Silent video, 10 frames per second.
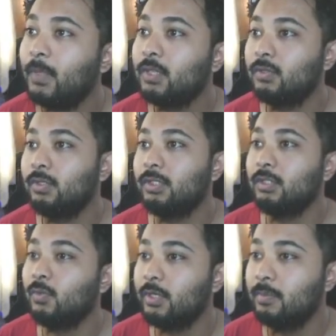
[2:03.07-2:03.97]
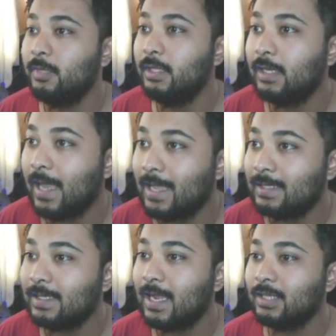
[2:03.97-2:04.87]
So this is going to be the
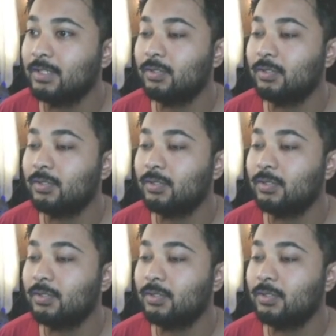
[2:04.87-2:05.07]
Night Slash.